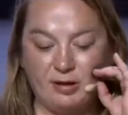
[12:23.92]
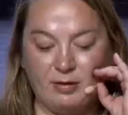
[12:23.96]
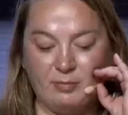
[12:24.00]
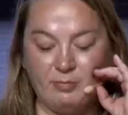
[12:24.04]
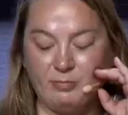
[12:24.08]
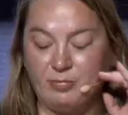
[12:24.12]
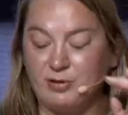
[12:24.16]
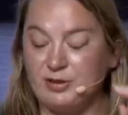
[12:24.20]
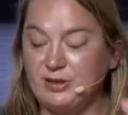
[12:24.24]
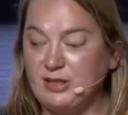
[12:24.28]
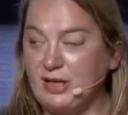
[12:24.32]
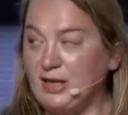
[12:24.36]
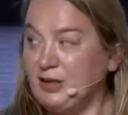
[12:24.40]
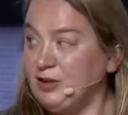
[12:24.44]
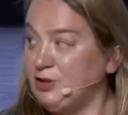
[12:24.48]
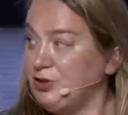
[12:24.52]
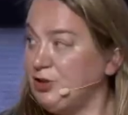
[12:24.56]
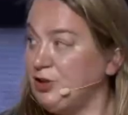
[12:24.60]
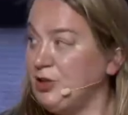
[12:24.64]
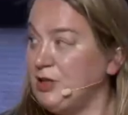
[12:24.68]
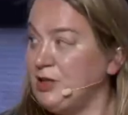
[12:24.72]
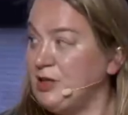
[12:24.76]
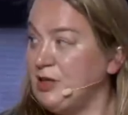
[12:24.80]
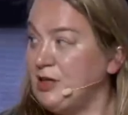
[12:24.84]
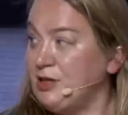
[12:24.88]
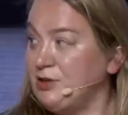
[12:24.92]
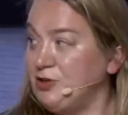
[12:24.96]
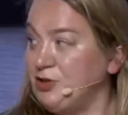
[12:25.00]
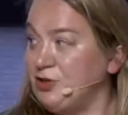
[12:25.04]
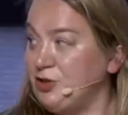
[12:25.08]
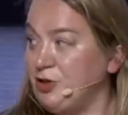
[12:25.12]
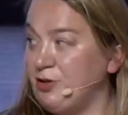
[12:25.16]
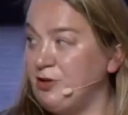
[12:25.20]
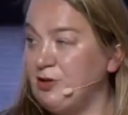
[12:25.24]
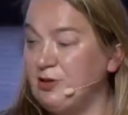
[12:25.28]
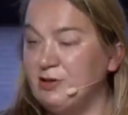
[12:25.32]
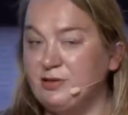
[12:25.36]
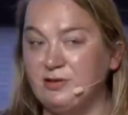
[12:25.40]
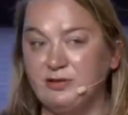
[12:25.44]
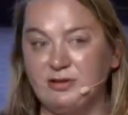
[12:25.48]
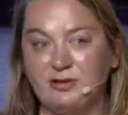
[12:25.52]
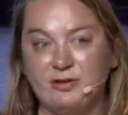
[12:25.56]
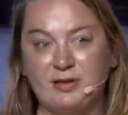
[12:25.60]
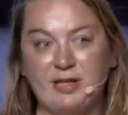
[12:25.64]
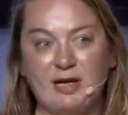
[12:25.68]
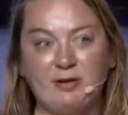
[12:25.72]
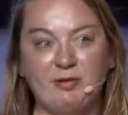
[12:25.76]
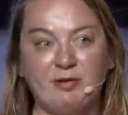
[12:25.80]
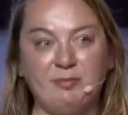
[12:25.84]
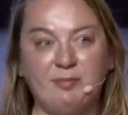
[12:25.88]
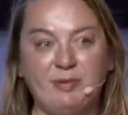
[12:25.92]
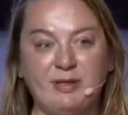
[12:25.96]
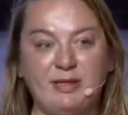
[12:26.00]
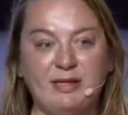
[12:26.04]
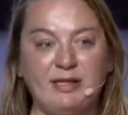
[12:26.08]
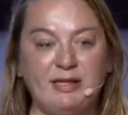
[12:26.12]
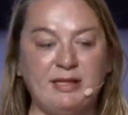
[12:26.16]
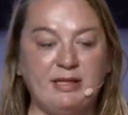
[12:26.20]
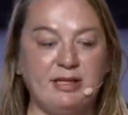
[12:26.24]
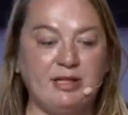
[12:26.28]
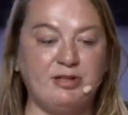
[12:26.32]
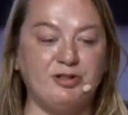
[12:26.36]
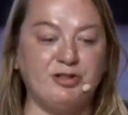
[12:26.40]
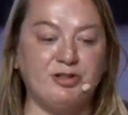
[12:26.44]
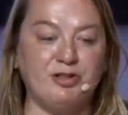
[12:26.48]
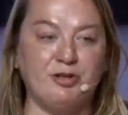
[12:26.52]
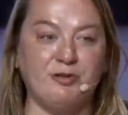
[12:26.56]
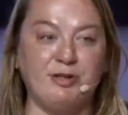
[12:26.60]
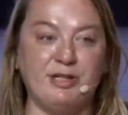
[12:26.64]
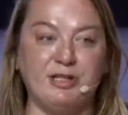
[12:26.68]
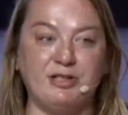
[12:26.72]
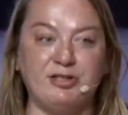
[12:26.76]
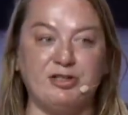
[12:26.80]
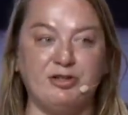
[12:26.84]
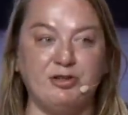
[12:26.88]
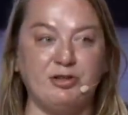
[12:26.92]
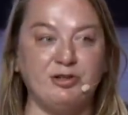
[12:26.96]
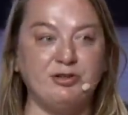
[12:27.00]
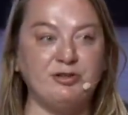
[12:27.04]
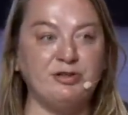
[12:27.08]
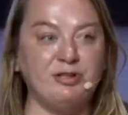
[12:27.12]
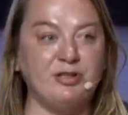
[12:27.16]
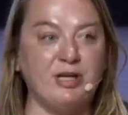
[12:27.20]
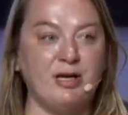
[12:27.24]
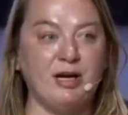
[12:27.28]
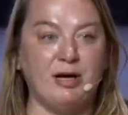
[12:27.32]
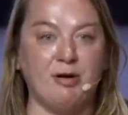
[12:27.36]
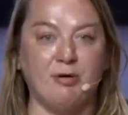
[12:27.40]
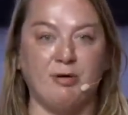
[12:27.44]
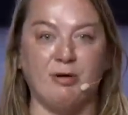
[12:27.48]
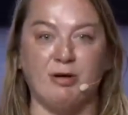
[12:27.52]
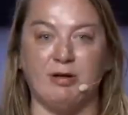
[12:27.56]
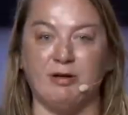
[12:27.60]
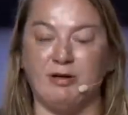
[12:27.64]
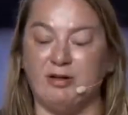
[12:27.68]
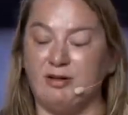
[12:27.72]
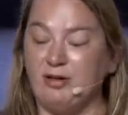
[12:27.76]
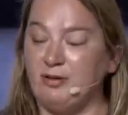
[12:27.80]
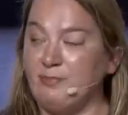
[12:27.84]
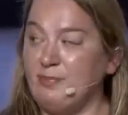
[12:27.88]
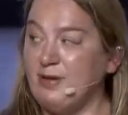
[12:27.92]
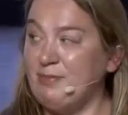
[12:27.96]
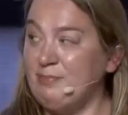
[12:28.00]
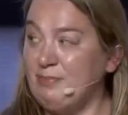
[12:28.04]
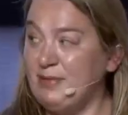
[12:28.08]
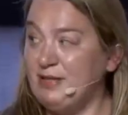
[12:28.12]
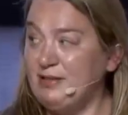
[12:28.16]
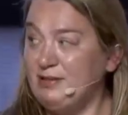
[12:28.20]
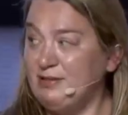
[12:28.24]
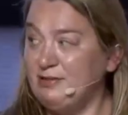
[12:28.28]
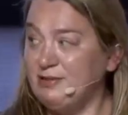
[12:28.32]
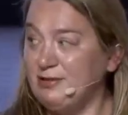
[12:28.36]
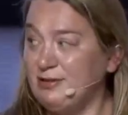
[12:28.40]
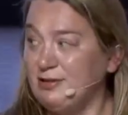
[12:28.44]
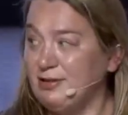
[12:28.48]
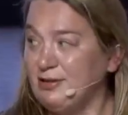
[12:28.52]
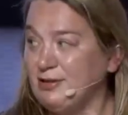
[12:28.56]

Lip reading: protection insurance, so that would be insuring just our commitment,